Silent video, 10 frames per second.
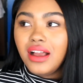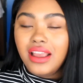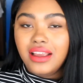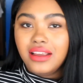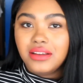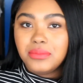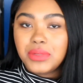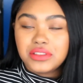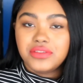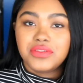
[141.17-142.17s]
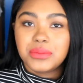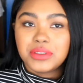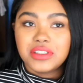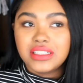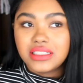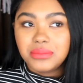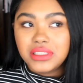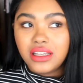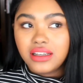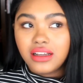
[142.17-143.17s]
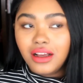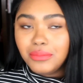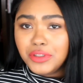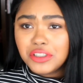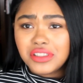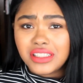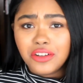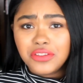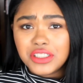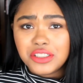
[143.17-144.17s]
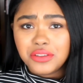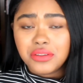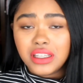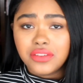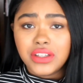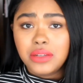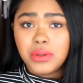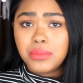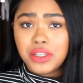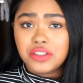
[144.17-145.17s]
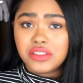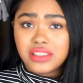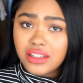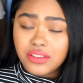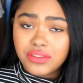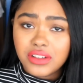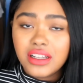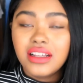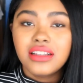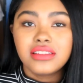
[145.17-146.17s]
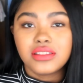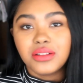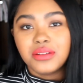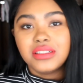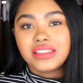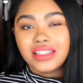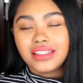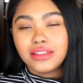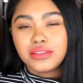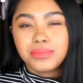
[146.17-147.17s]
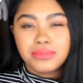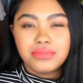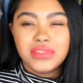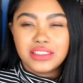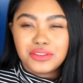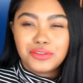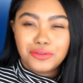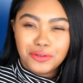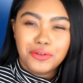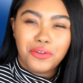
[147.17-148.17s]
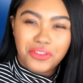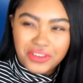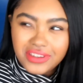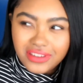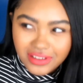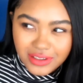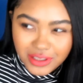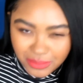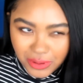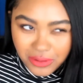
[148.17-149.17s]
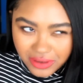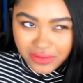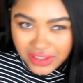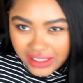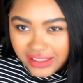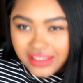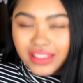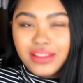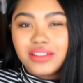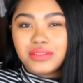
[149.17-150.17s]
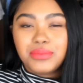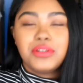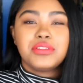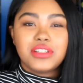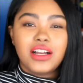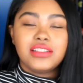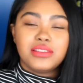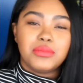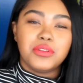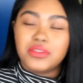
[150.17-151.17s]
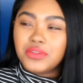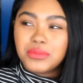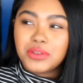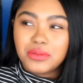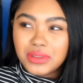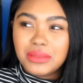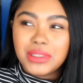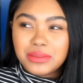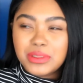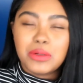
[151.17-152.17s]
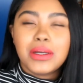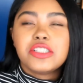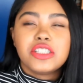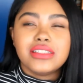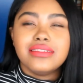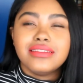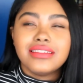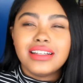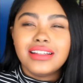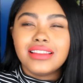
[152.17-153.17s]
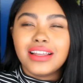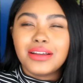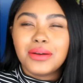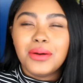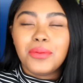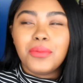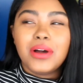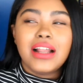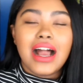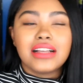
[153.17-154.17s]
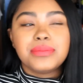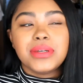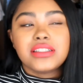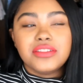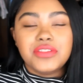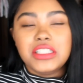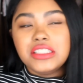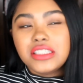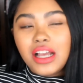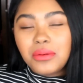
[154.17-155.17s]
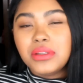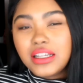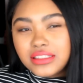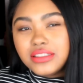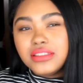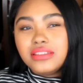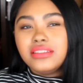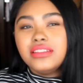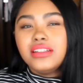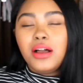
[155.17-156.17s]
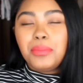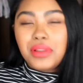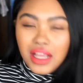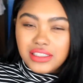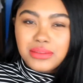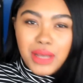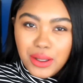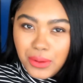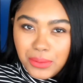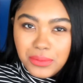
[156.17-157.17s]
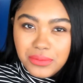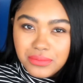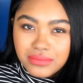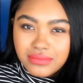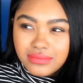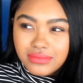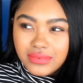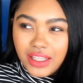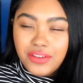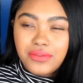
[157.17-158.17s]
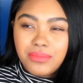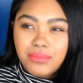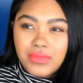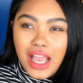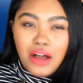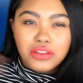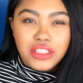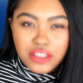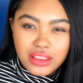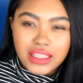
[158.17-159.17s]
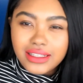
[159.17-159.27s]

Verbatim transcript: a person from Korea could be like, um, you're selfish, you don't think of anyone but yourself. So it's like there's there's truths to both of these and there's pros and cons to both of them so it really makes me question like what aspects of each I would like to apply to my own like outlook on